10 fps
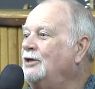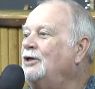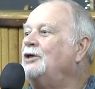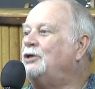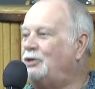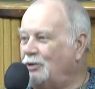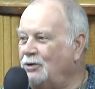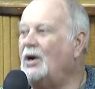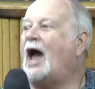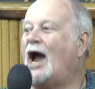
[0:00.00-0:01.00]
Because
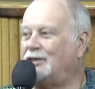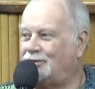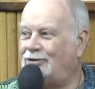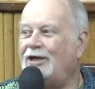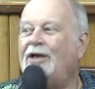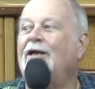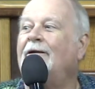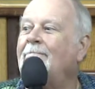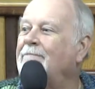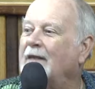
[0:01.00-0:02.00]
remember when you
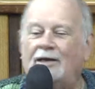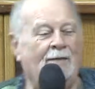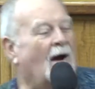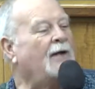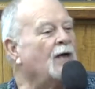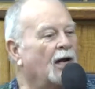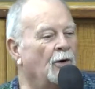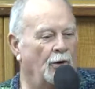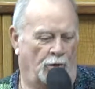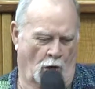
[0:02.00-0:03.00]
first accepted Jesus,